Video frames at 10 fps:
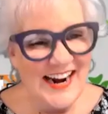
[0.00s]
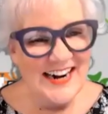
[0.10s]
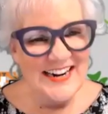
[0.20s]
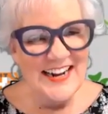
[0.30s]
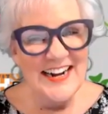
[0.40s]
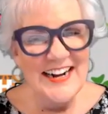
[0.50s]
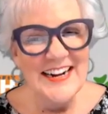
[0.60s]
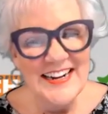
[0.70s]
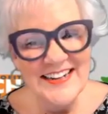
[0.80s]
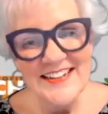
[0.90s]
plane, train,
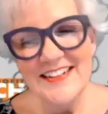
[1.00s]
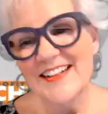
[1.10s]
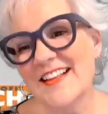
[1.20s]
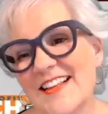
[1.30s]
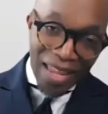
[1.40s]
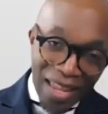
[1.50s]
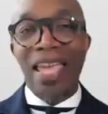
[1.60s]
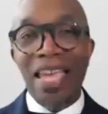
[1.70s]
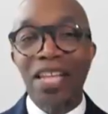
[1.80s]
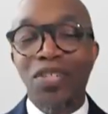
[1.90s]

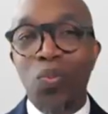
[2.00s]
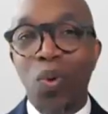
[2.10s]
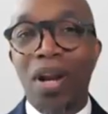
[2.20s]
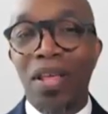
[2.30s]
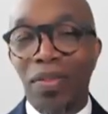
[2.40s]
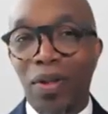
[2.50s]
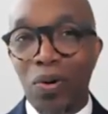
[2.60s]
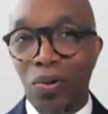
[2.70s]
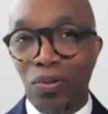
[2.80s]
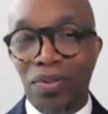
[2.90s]
automobile, each one
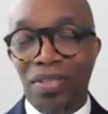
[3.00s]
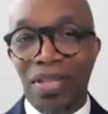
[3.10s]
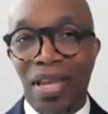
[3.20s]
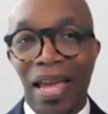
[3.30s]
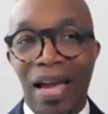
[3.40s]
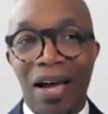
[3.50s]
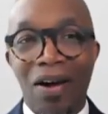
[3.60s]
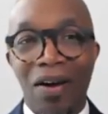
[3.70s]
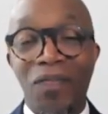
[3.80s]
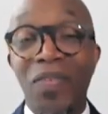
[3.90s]
of those
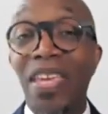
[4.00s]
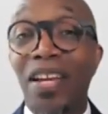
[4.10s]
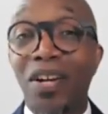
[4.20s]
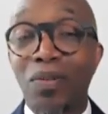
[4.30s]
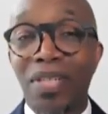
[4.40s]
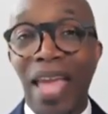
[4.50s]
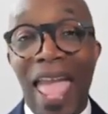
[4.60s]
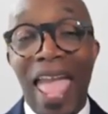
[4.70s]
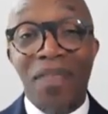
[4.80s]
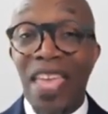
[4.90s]
vehicles
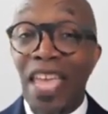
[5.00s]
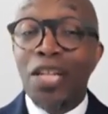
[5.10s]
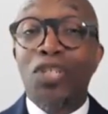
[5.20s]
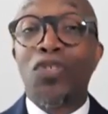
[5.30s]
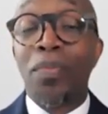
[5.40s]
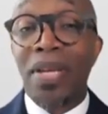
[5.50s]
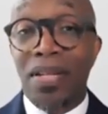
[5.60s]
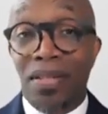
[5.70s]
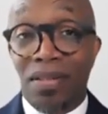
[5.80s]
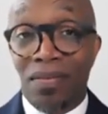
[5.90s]
have
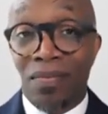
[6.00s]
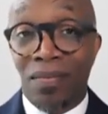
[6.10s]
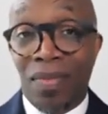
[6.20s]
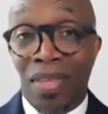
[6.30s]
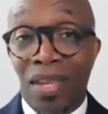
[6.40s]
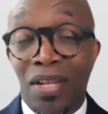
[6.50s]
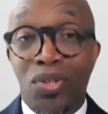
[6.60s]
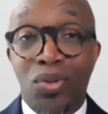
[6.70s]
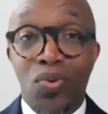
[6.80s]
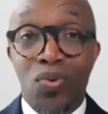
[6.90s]
instruments
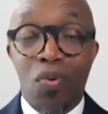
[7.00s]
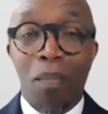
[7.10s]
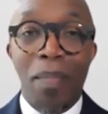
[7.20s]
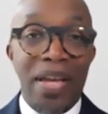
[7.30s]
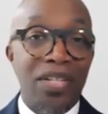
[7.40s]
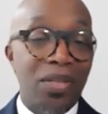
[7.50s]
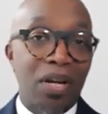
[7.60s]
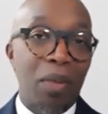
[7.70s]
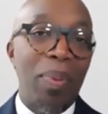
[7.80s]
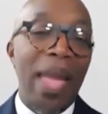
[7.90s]
to measure the
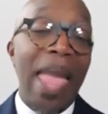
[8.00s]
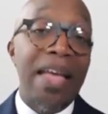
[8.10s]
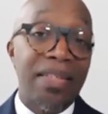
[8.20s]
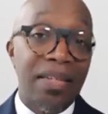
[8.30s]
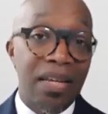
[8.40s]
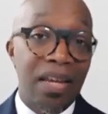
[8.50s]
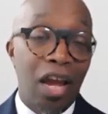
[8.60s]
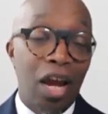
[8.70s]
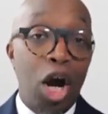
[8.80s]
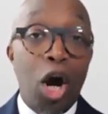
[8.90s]
capacity
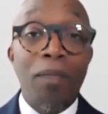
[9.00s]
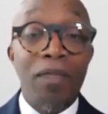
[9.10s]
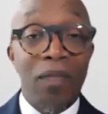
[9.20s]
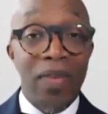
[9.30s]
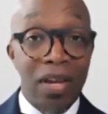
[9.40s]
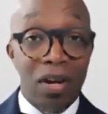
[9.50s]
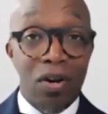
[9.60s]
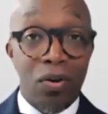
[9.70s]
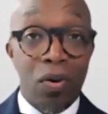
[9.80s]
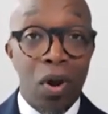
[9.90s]
of the
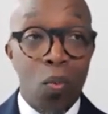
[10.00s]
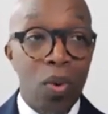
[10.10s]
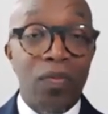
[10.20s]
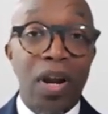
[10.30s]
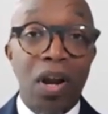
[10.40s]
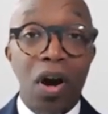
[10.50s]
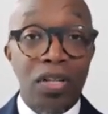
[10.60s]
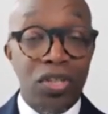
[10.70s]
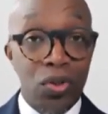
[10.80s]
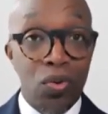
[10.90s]
vehicle with
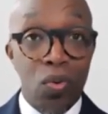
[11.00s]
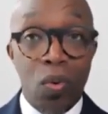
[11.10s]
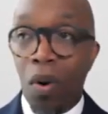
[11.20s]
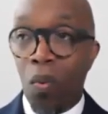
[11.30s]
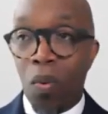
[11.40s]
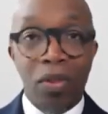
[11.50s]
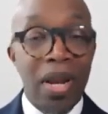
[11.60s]
regards to whether or